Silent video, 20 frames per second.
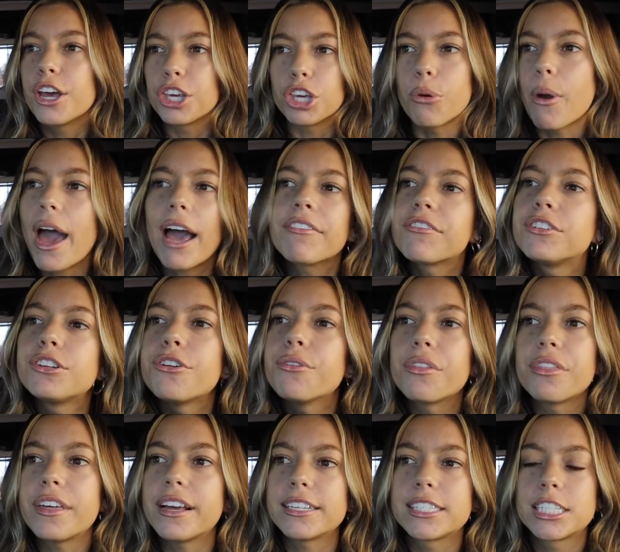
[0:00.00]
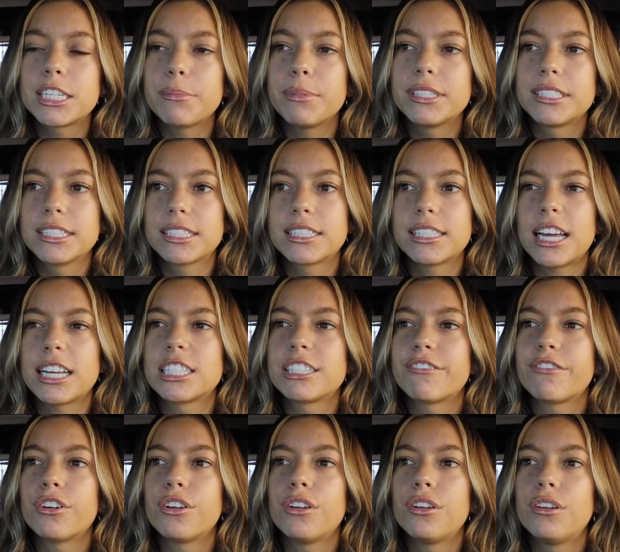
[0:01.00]
You have to do this to be
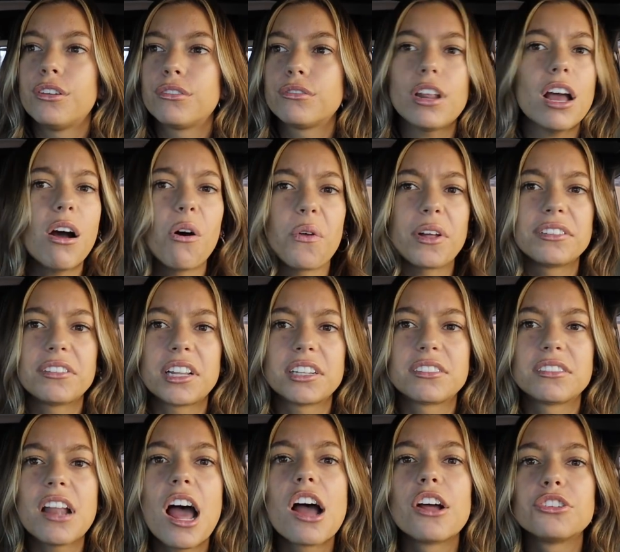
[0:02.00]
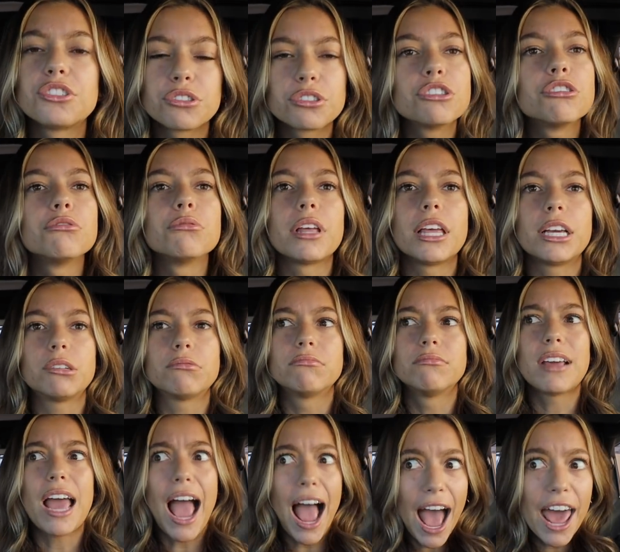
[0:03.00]
successful. No, that's not true, like,
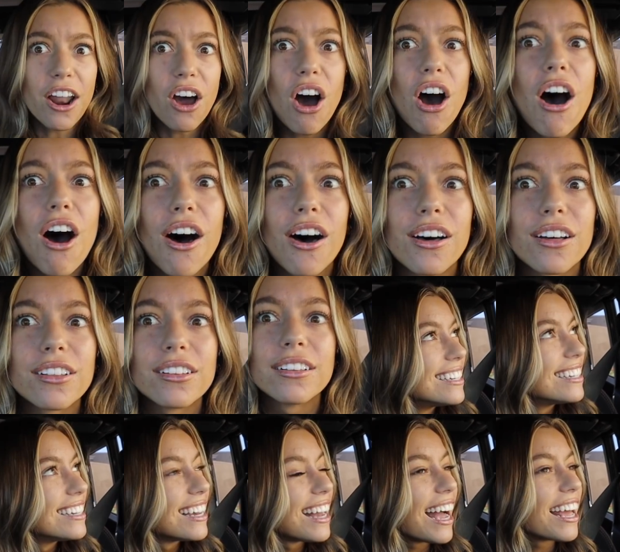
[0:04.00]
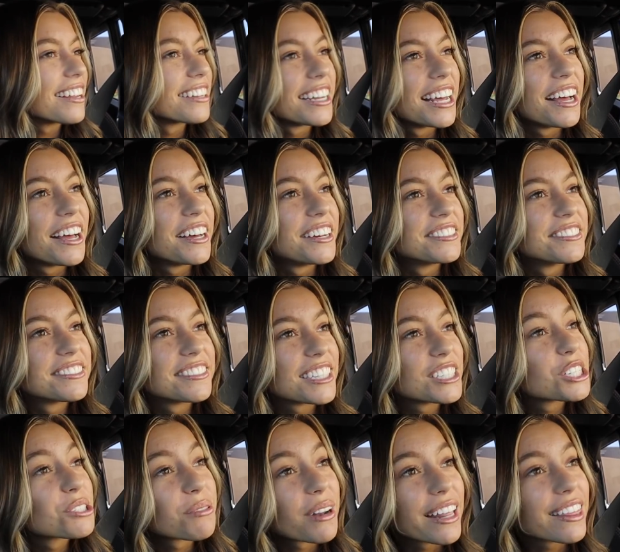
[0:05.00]
at all. I don't know.
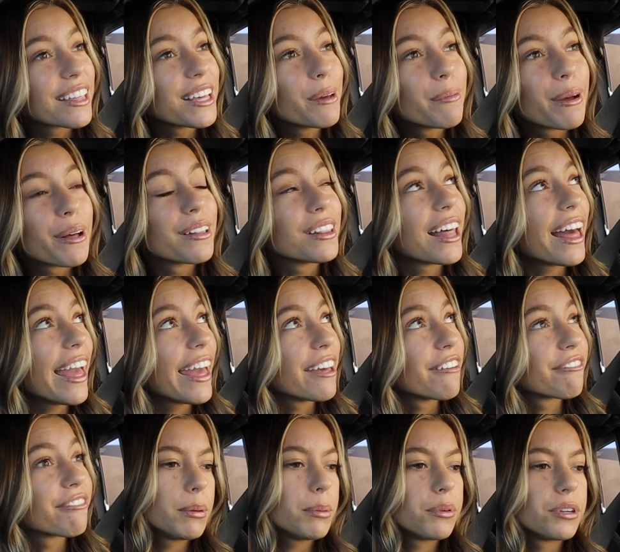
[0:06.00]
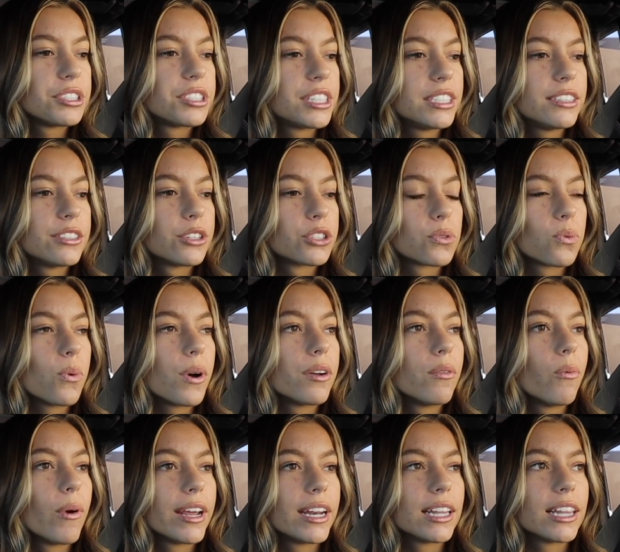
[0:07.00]
This is what I think about life. People just think there's
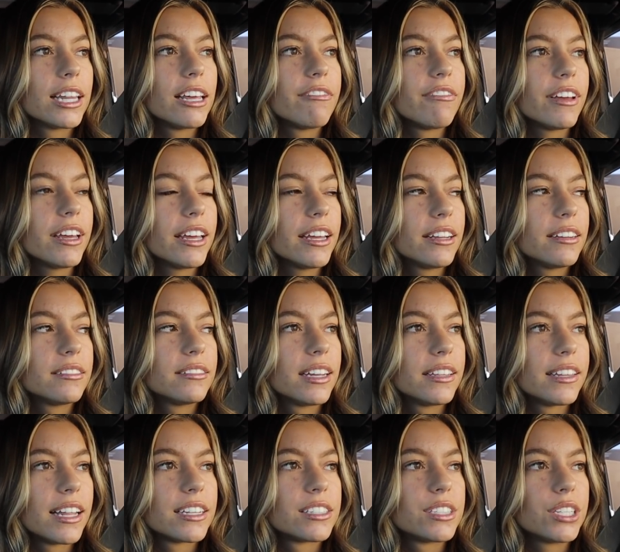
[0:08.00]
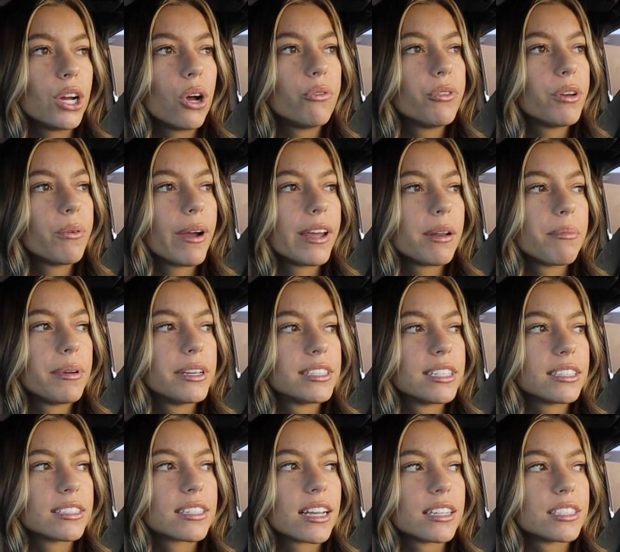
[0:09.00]
one way to live it, and that's the only way to be
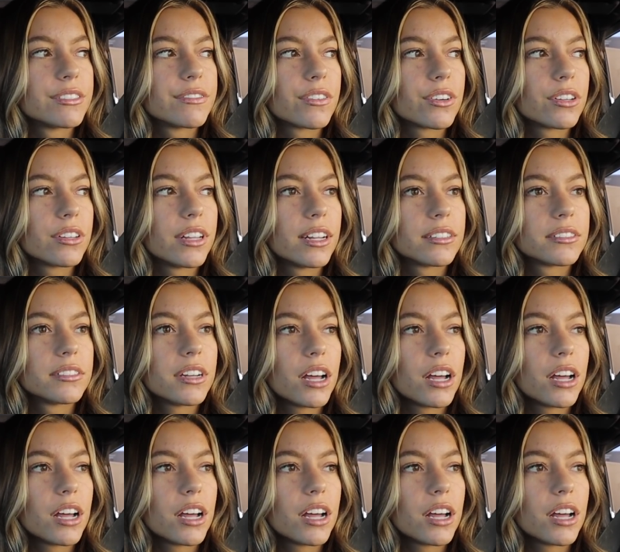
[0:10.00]
successful, and that's